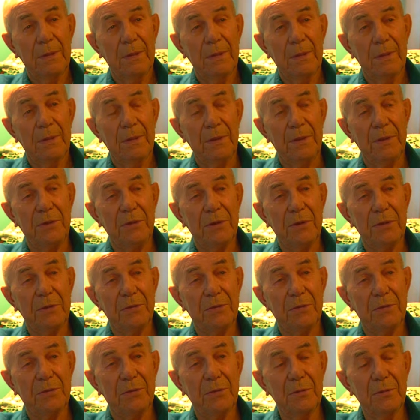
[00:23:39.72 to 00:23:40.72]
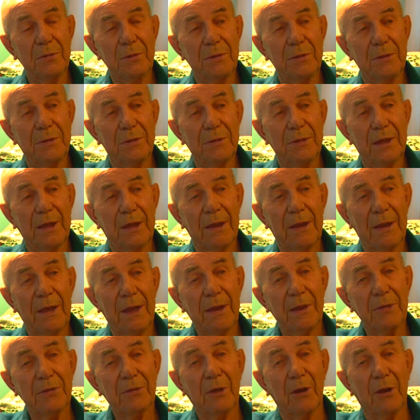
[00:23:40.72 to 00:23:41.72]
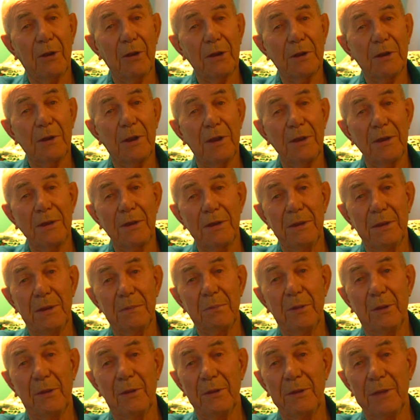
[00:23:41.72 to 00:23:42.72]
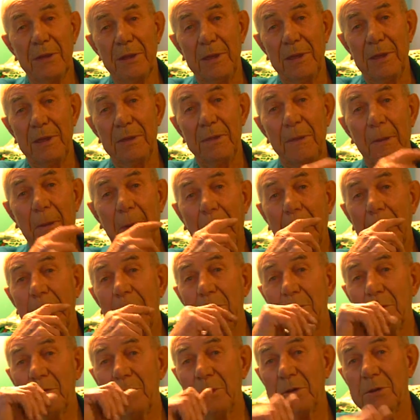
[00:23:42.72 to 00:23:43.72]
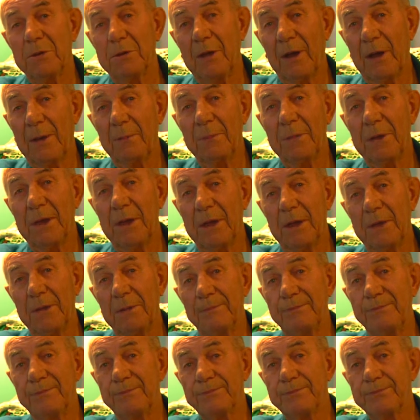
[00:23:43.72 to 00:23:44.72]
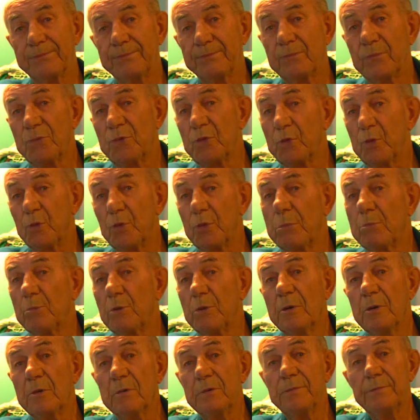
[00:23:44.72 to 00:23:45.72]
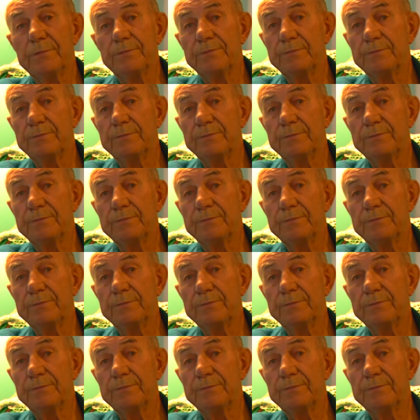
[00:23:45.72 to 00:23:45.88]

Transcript: and just as soon as that last car tightened up on the end, she stopped dead. She wouldn't move.